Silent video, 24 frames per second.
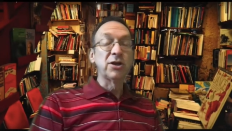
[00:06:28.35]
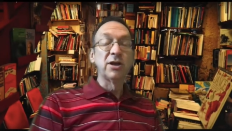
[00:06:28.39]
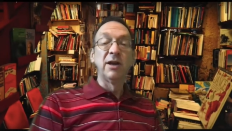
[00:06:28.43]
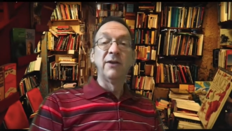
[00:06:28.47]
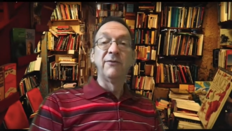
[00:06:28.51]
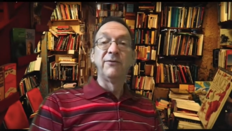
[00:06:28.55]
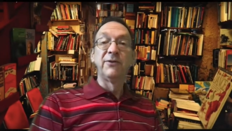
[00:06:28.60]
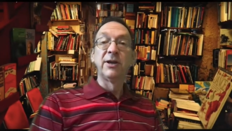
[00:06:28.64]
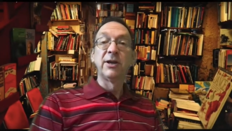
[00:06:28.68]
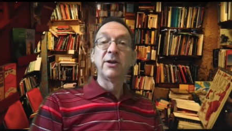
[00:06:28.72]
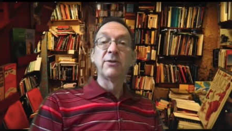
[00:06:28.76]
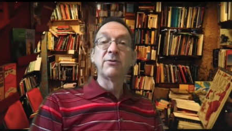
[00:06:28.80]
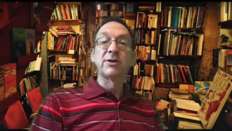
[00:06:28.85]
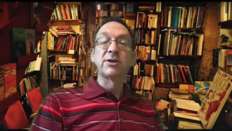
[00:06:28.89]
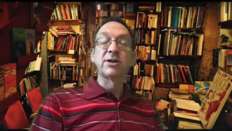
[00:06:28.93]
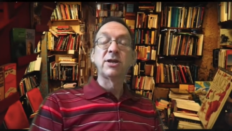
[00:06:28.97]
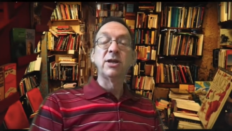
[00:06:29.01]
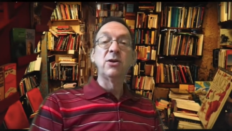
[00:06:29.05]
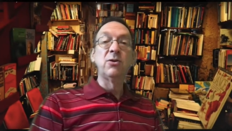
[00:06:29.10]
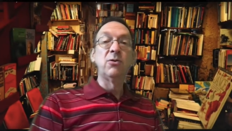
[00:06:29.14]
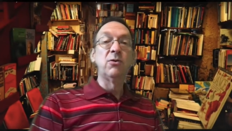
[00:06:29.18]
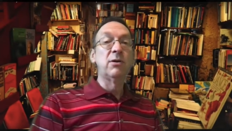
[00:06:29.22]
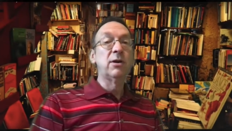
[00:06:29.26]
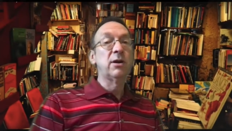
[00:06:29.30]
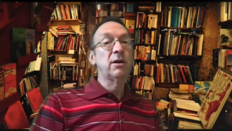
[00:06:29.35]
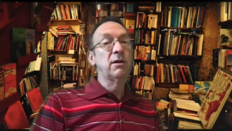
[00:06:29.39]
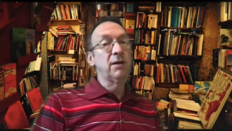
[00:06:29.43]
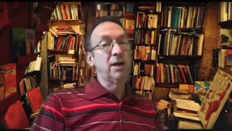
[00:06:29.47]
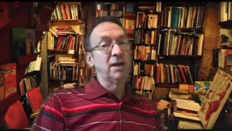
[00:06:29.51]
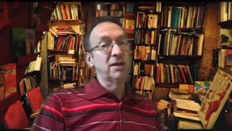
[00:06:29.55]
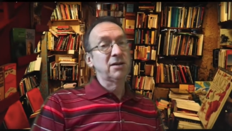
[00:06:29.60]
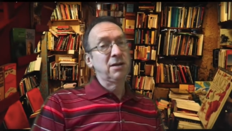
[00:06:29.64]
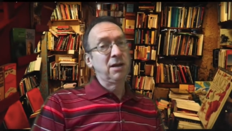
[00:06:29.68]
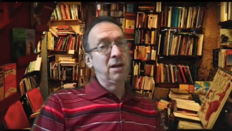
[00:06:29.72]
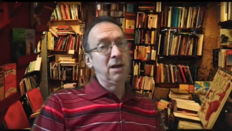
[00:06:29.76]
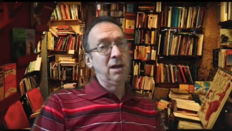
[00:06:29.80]
of Literacy Corner
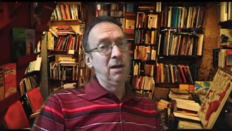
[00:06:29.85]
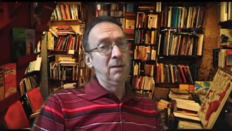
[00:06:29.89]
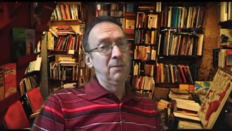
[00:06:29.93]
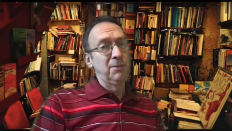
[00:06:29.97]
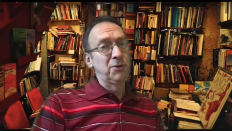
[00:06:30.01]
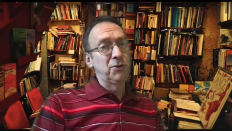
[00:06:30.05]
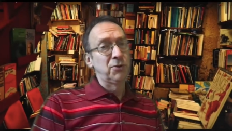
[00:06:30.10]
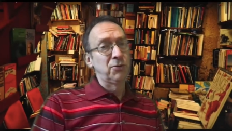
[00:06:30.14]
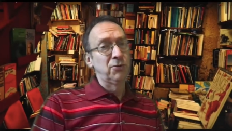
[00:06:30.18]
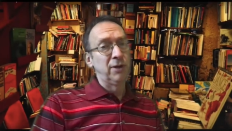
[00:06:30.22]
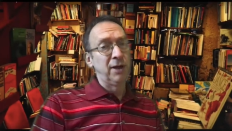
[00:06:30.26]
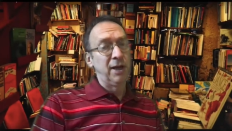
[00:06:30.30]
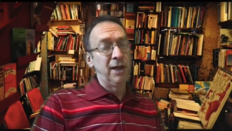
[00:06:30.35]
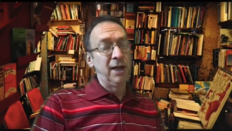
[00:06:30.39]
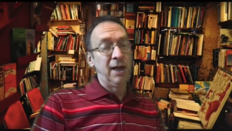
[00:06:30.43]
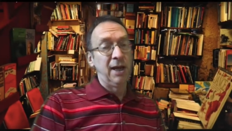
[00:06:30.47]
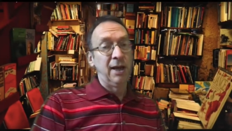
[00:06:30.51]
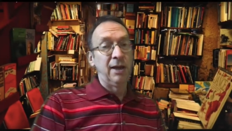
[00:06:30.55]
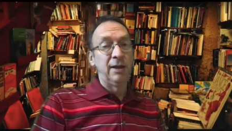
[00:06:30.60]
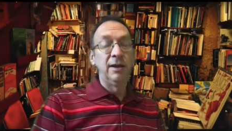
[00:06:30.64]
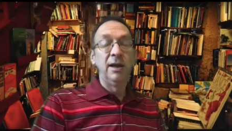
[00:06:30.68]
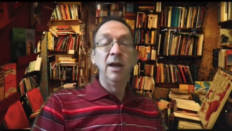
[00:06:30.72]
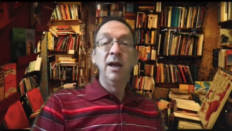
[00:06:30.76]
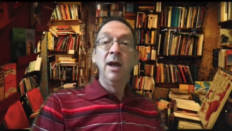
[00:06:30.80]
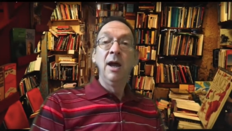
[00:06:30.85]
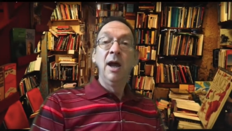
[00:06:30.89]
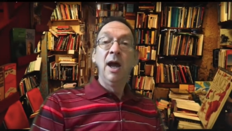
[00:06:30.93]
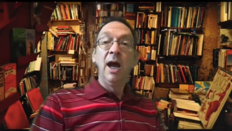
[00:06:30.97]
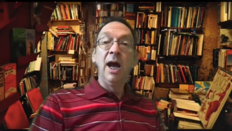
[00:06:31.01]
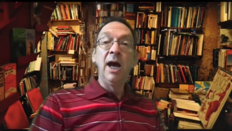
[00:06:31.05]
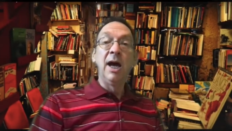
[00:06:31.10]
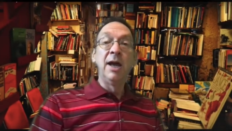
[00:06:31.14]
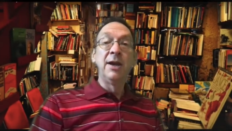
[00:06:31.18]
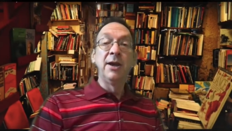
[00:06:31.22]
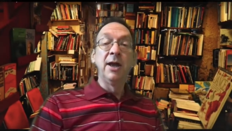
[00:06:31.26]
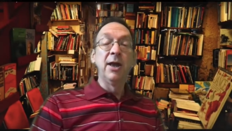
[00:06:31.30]
has come to an end.
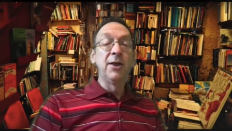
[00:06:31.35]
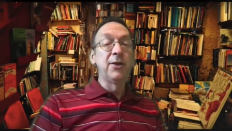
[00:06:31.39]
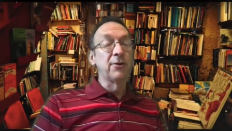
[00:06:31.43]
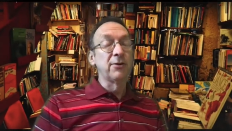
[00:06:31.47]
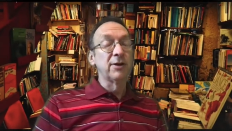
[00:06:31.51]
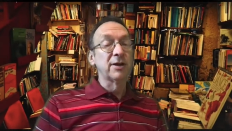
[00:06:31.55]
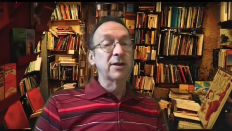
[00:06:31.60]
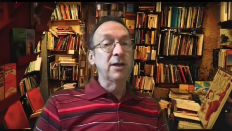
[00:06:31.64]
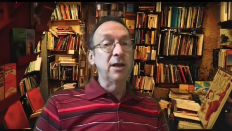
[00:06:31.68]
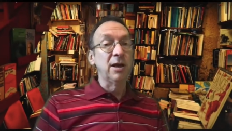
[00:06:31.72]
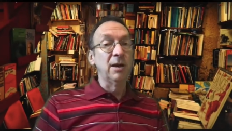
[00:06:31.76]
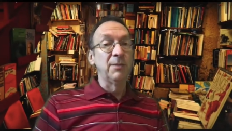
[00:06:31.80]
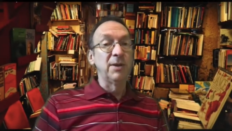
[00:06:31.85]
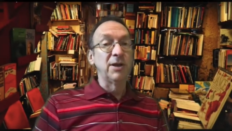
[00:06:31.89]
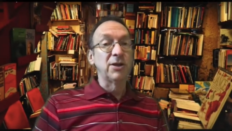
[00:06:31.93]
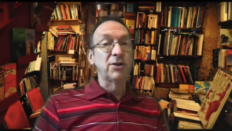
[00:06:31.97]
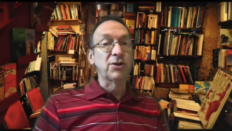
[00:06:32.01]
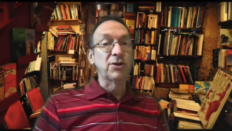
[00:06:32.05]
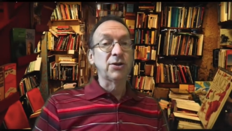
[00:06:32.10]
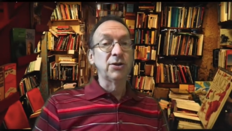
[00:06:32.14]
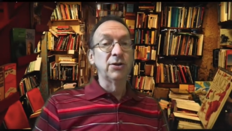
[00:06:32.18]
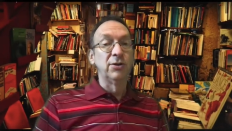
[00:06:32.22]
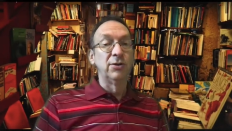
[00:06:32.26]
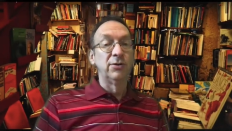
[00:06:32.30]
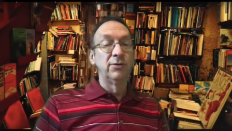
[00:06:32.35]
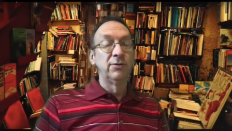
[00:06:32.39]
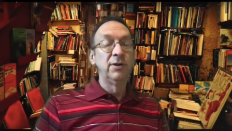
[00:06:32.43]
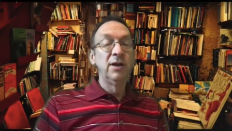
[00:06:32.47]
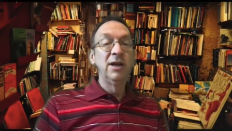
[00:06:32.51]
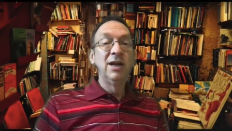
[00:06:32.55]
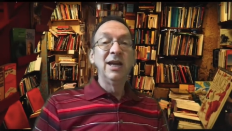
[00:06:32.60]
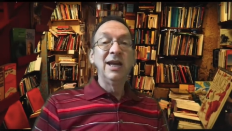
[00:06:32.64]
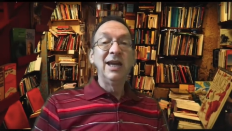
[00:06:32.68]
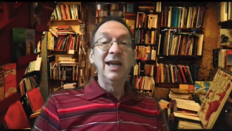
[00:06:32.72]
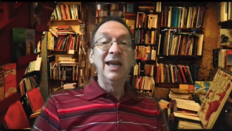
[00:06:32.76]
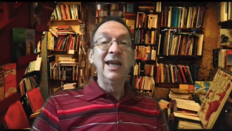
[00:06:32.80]
Another is coming soon.
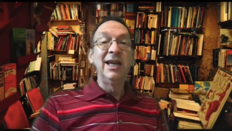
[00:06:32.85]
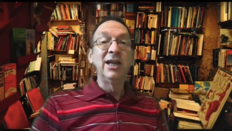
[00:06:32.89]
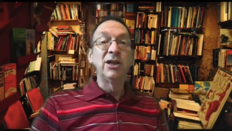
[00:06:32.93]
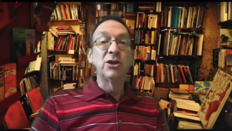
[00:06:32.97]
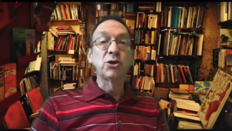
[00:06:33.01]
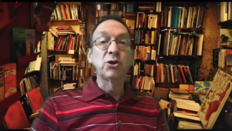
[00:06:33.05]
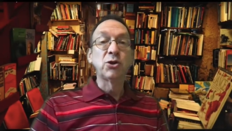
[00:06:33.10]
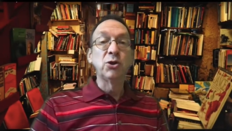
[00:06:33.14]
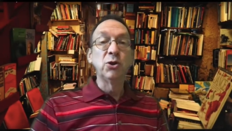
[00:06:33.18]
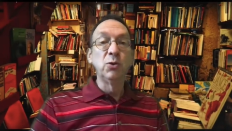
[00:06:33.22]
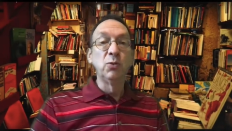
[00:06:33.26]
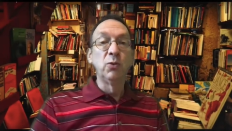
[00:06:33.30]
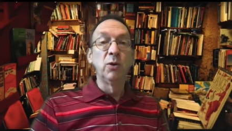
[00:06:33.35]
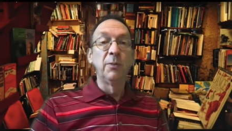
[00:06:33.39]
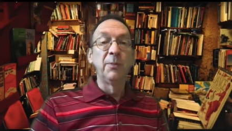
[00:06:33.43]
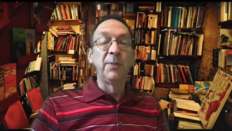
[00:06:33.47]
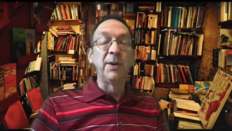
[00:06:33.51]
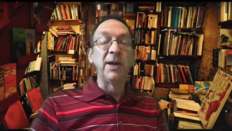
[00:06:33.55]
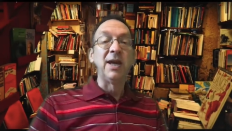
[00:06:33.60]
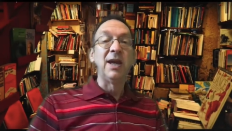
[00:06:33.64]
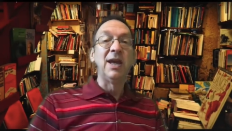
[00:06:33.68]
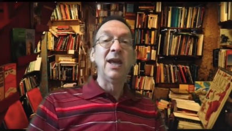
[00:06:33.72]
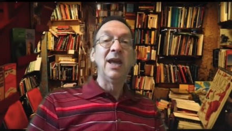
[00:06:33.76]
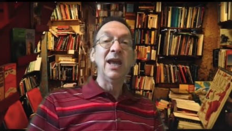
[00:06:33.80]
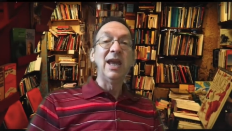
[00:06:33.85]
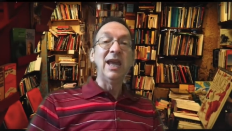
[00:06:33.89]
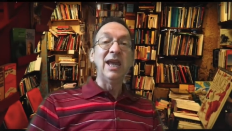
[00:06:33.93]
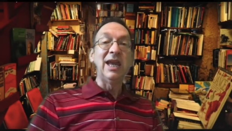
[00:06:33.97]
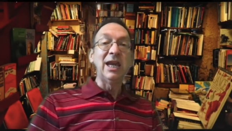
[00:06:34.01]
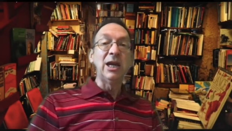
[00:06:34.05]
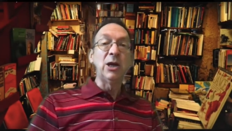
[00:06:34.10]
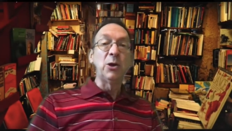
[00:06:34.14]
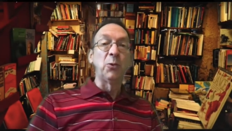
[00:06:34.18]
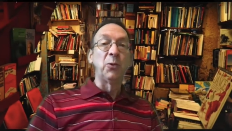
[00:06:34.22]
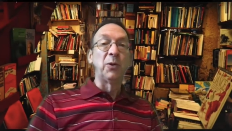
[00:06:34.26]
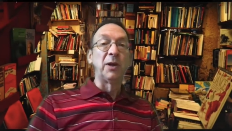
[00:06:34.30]
It too will be
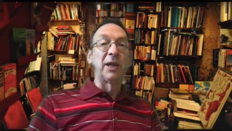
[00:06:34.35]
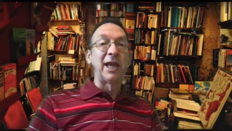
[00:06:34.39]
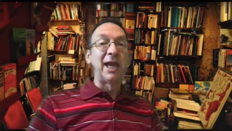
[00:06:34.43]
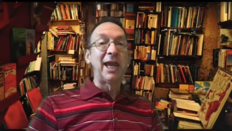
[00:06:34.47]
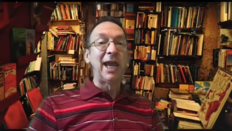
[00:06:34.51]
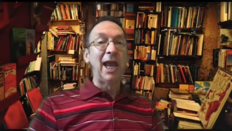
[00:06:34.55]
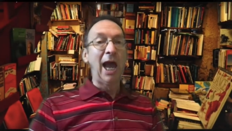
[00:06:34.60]
equally